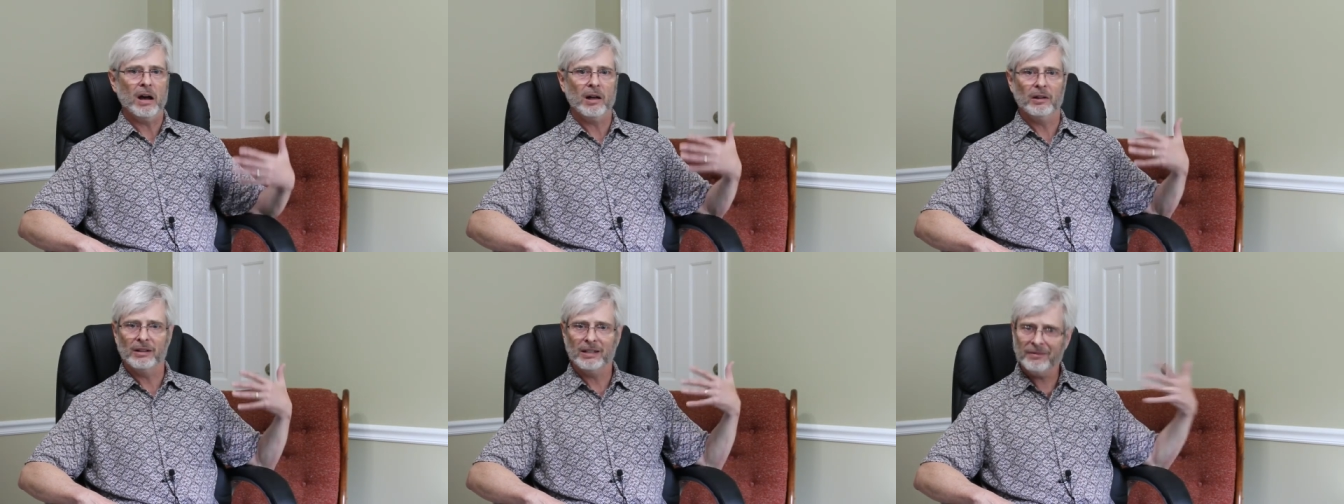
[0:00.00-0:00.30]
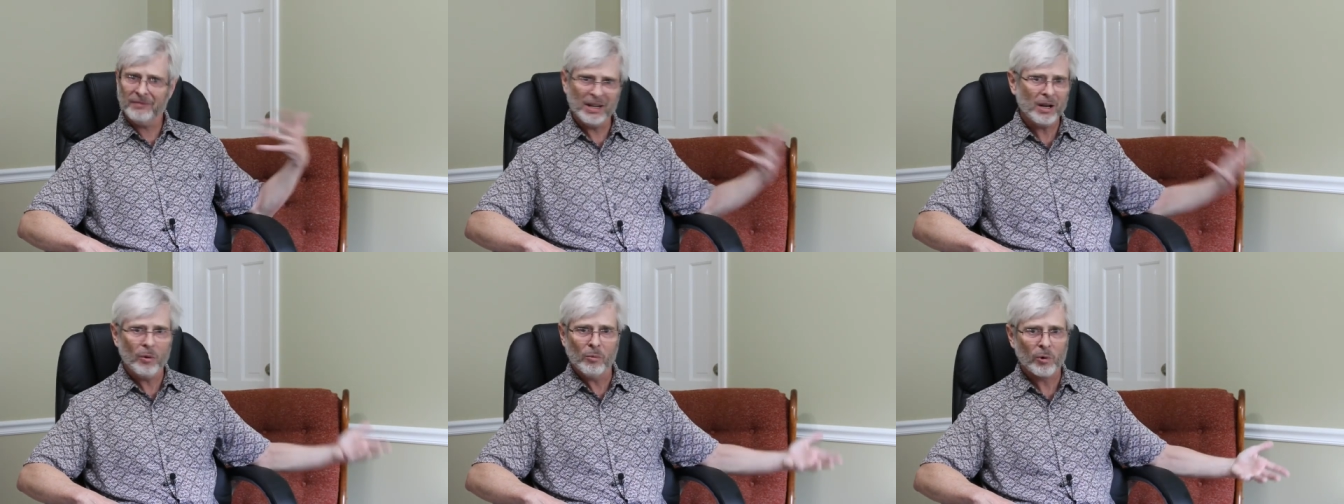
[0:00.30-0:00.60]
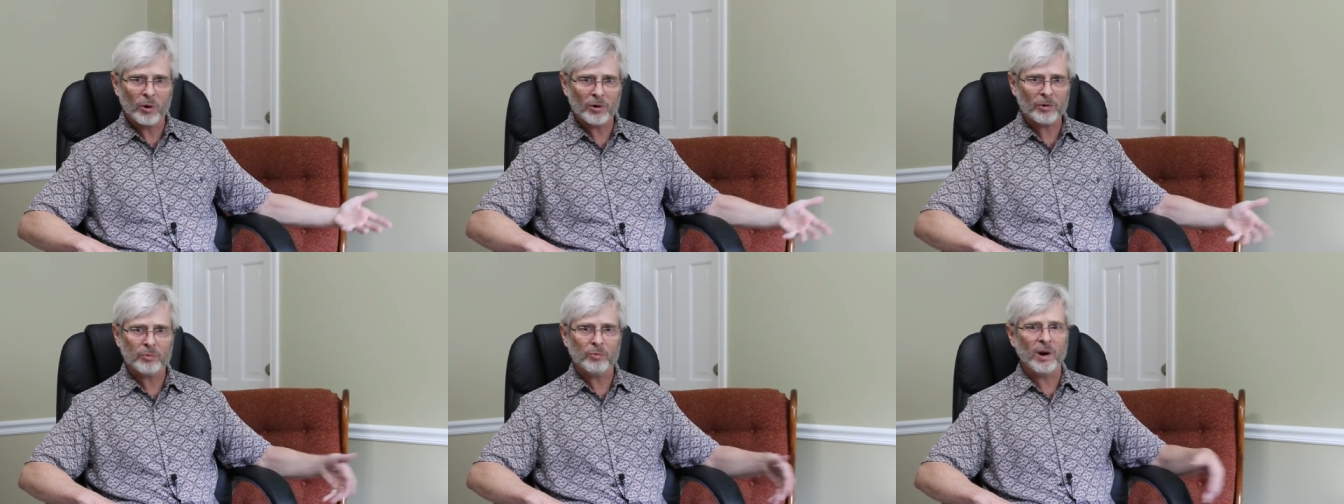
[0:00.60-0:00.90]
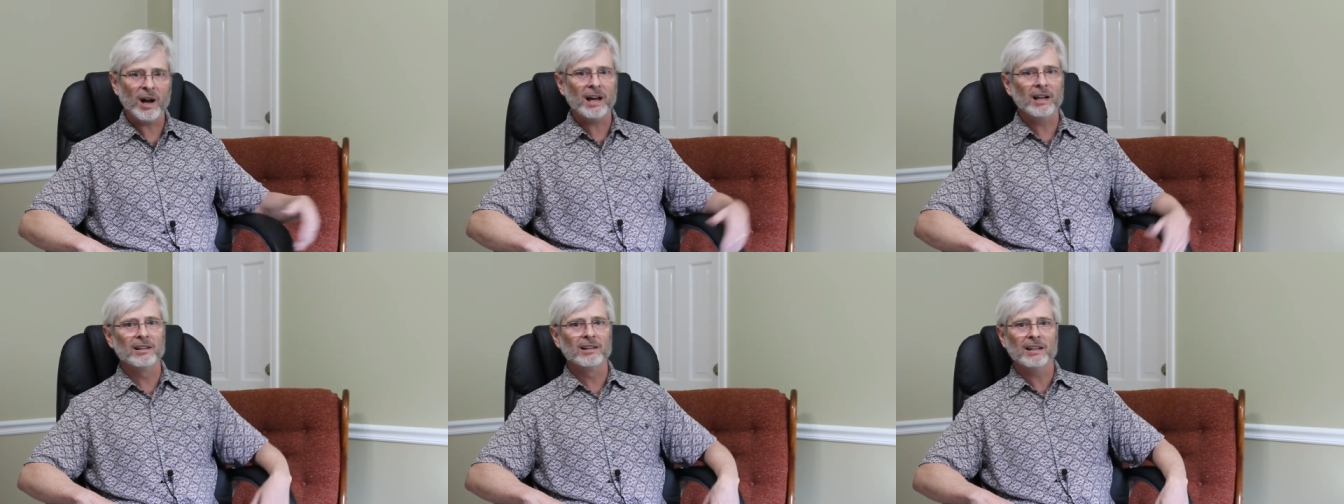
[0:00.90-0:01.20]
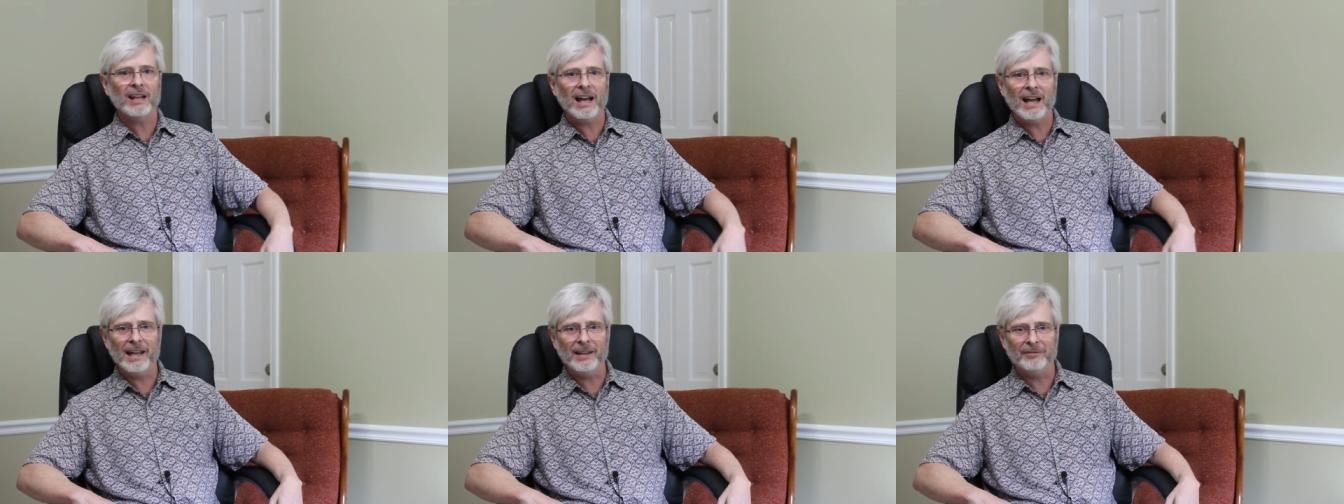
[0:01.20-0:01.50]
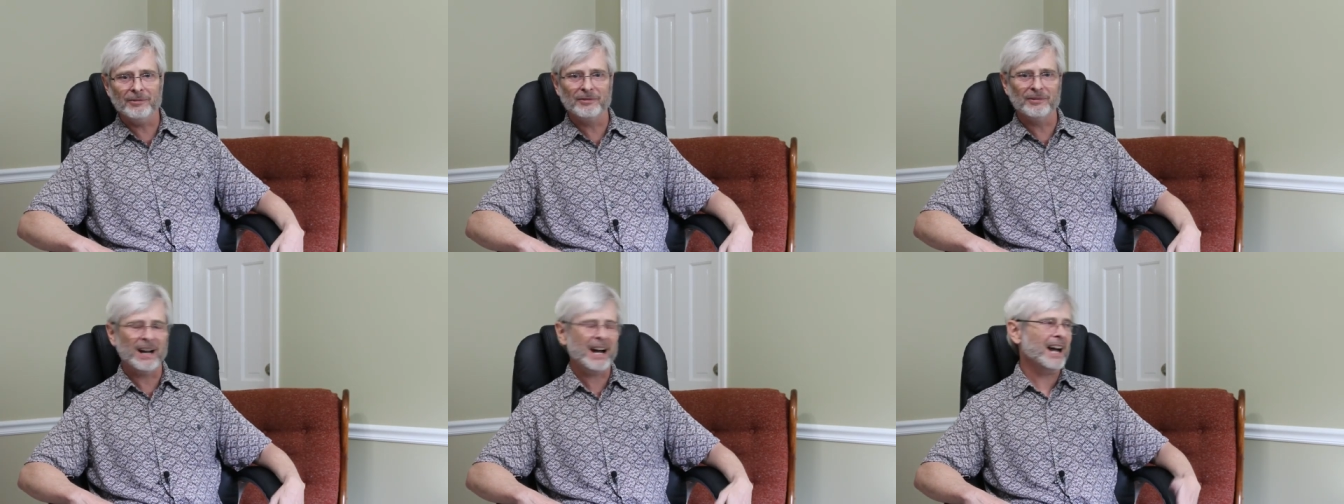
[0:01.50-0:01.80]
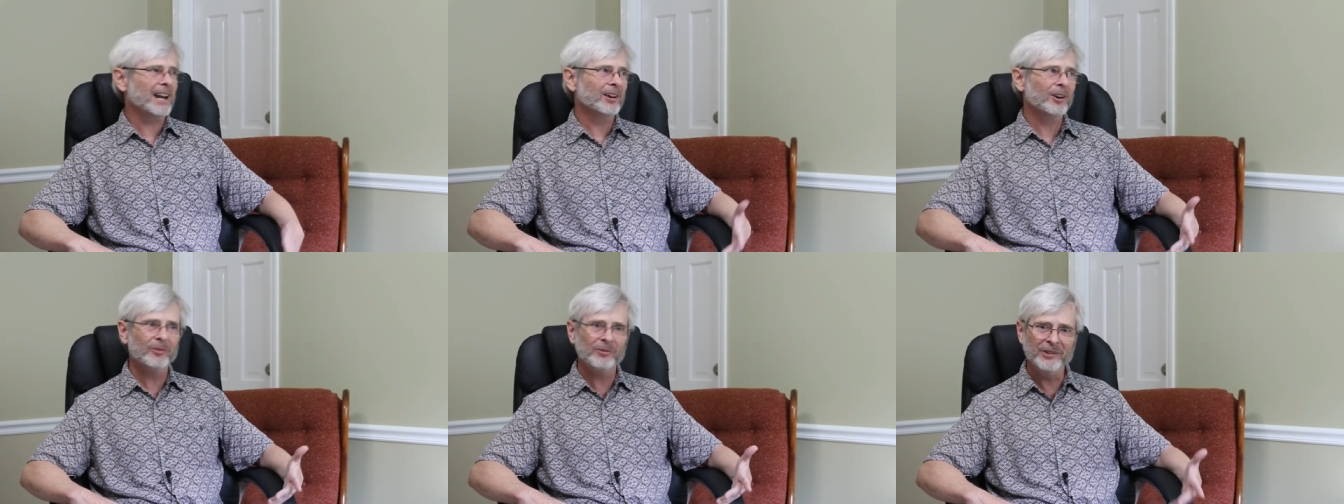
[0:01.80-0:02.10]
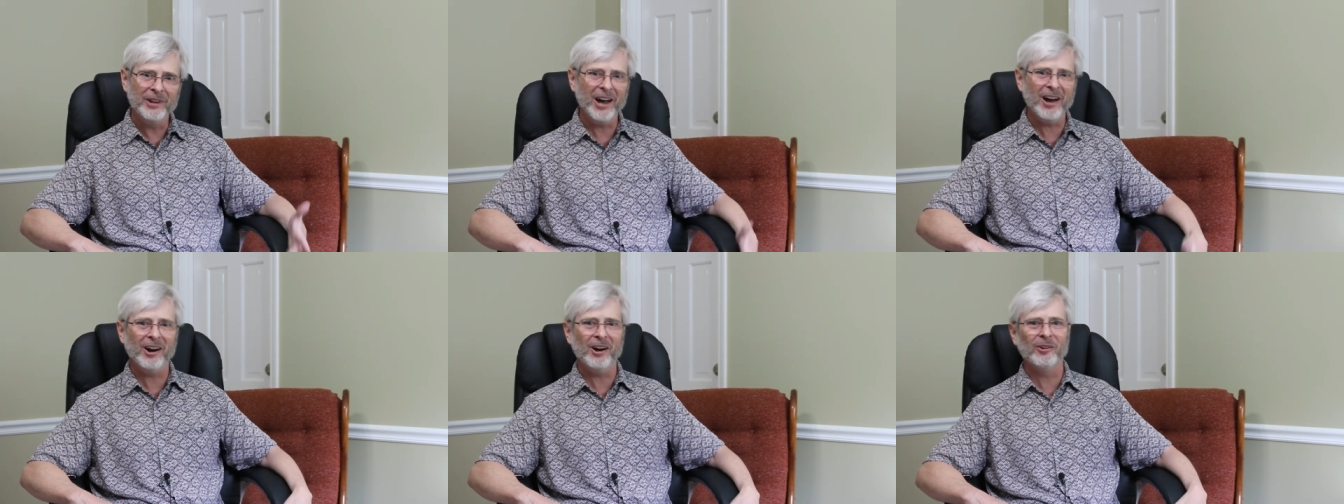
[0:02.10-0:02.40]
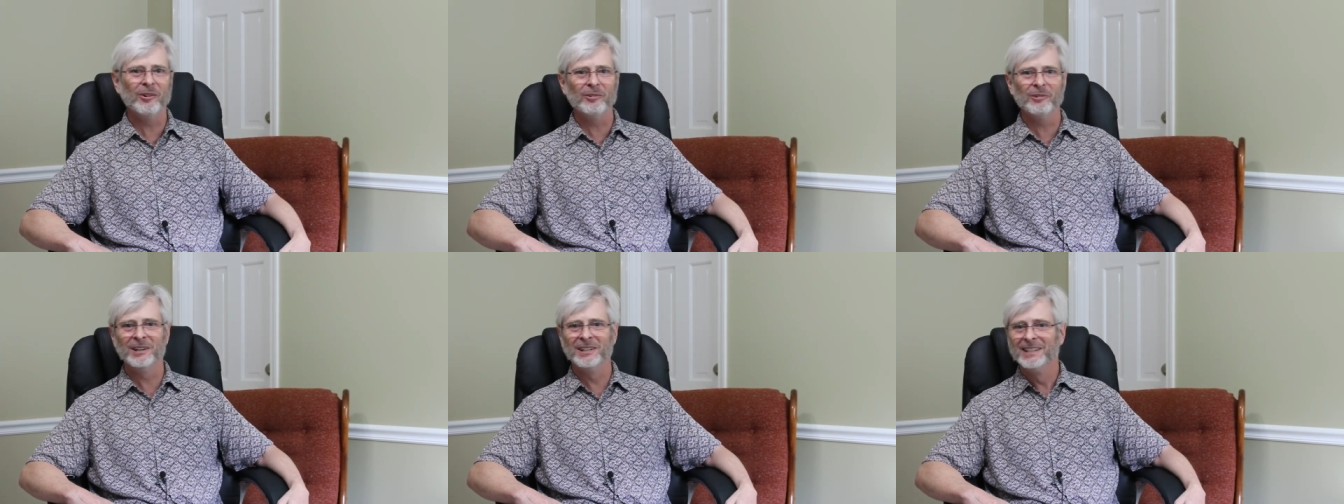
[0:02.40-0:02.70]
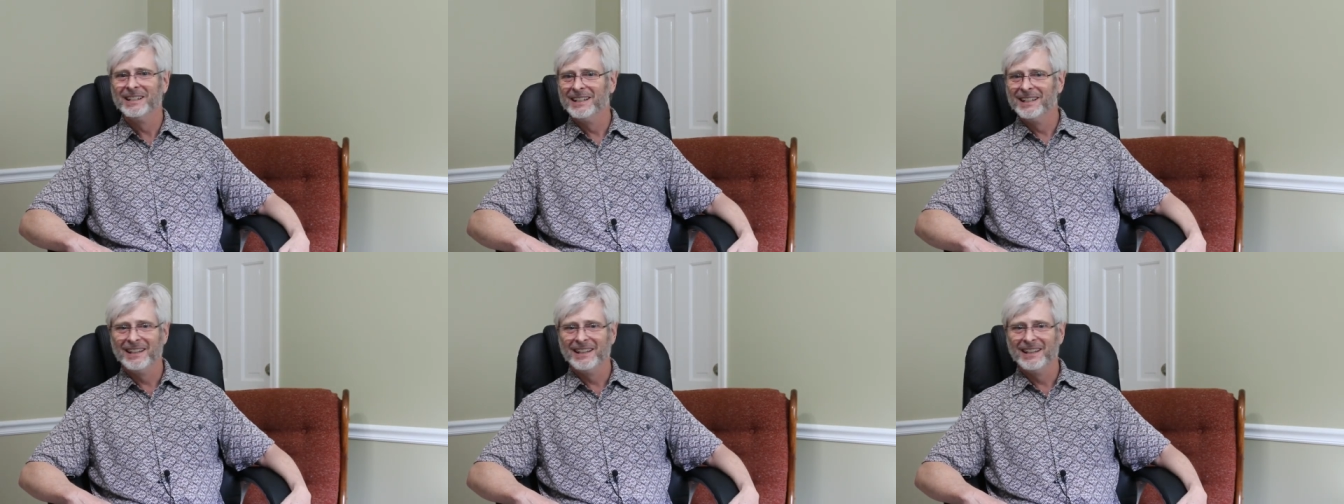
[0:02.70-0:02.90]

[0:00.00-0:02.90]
living a worthwhile life. I don't know.